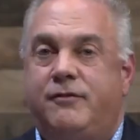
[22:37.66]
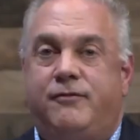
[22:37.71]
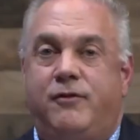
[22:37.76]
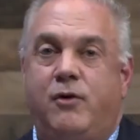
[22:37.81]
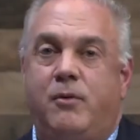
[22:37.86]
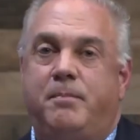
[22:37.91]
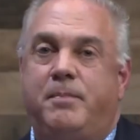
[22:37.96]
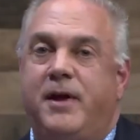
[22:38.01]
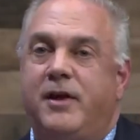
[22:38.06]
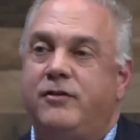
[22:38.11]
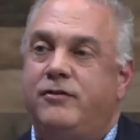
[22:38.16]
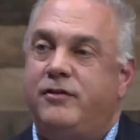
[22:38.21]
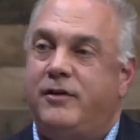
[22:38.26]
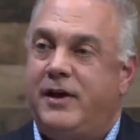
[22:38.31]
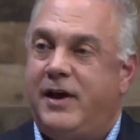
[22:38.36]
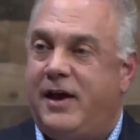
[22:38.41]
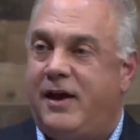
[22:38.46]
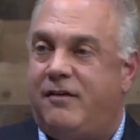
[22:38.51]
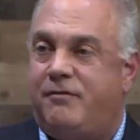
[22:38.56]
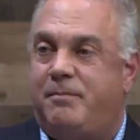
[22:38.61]
full pension,
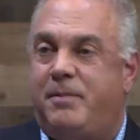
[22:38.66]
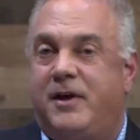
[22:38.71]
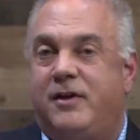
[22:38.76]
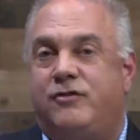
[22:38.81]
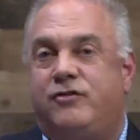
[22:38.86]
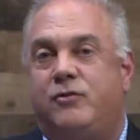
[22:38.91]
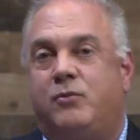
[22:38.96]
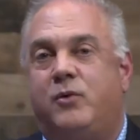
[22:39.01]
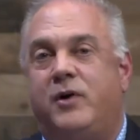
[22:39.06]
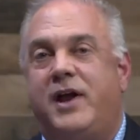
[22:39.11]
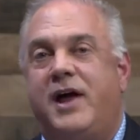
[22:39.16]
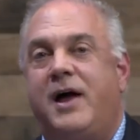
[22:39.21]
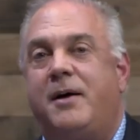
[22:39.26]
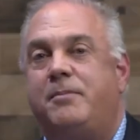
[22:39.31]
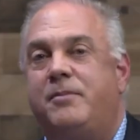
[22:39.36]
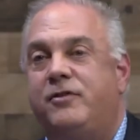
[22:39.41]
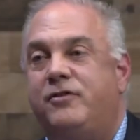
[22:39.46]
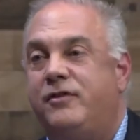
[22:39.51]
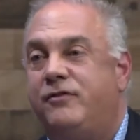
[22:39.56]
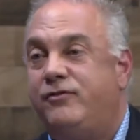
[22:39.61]
half pension? What
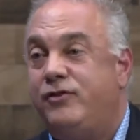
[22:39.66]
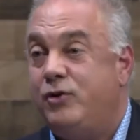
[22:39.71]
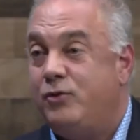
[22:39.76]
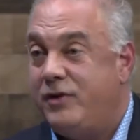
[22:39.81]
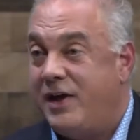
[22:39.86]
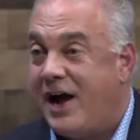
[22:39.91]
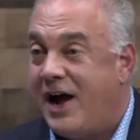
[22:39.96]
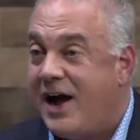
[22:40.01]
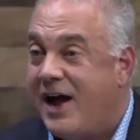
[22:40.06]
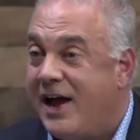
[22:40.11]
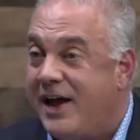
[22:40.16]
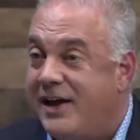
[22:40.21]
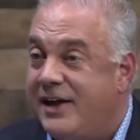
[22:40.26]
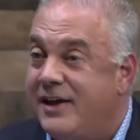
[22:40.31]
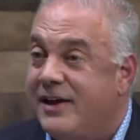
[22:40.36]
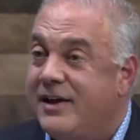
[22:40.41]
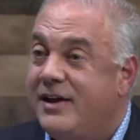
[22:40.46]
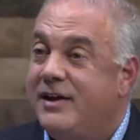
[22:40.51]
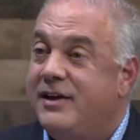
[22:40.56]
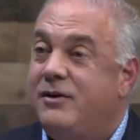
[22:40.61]
happens if you die?
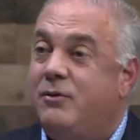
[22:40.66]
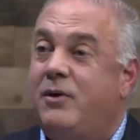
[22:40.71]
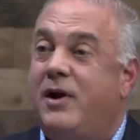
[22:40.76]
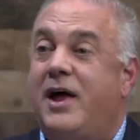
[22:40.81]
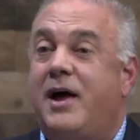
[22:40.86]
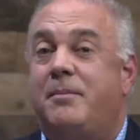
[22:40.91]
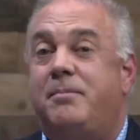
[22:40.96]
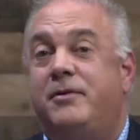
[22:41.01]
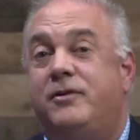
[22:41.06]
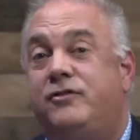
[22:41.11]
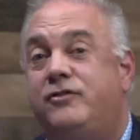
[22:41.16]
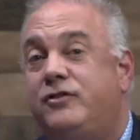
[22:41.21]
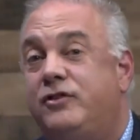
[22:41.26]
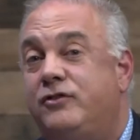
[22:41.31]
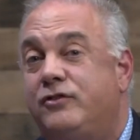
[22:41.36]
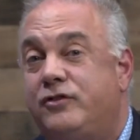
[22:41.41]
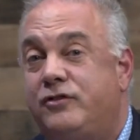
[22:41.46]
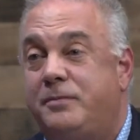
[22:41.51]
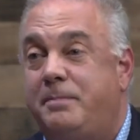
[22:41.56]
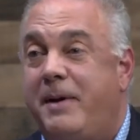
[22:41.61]
What happens to
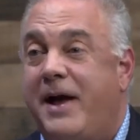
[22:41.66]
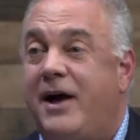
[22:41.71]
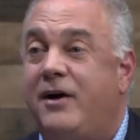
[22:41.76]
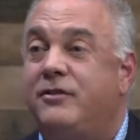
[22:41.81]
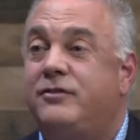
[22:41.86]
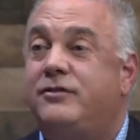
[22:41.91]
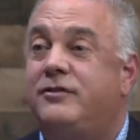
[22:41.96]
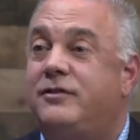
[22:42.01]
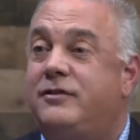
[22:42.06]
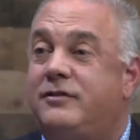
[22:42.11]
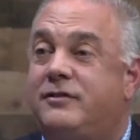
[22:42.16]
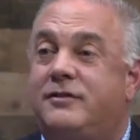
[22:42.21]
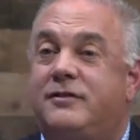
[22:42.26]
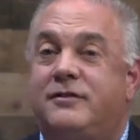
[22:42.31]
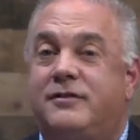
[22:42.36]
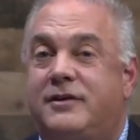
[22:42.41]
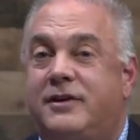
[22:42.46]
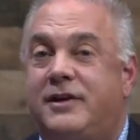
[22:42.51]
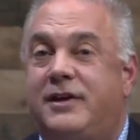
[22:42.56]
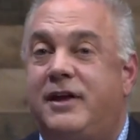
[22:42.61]
your spouse?
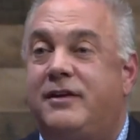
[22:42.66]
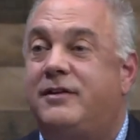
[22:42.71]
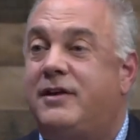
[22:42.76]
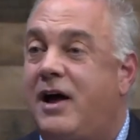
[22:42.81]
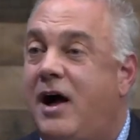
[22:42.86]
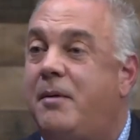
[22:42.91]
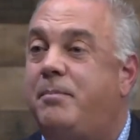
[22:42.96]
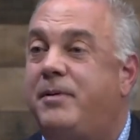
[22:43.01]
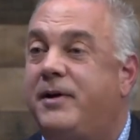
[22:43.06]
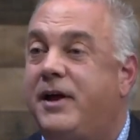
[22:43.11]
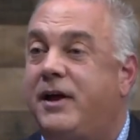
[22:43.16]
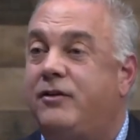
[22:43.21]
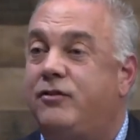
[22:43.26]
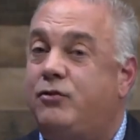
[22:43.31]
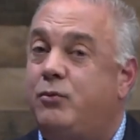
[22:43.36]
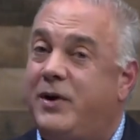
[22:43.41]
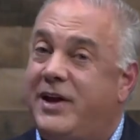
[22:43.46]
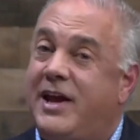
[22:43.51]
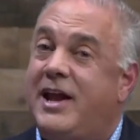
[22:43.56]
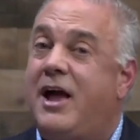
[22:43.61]
This gets complicated.
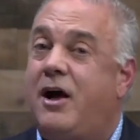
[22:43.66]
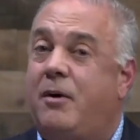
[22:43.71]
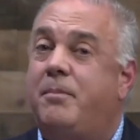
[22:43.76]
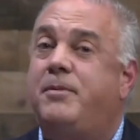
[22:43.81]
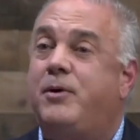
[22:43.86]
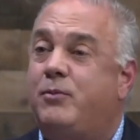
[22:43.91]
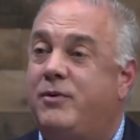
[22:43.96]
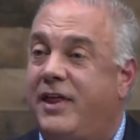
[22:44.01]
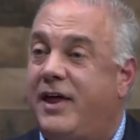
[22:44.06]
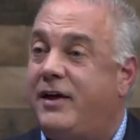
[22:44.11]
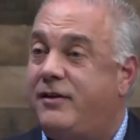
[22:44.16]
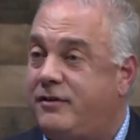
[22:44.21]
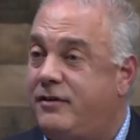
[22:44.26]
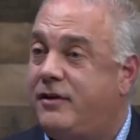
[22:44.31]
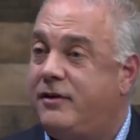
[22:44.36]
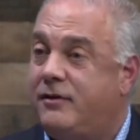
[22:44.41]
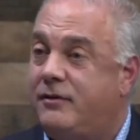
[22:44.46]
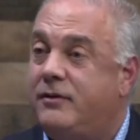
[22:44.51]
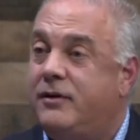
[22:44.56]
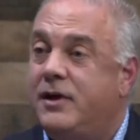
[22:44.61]
So we can help you with that too.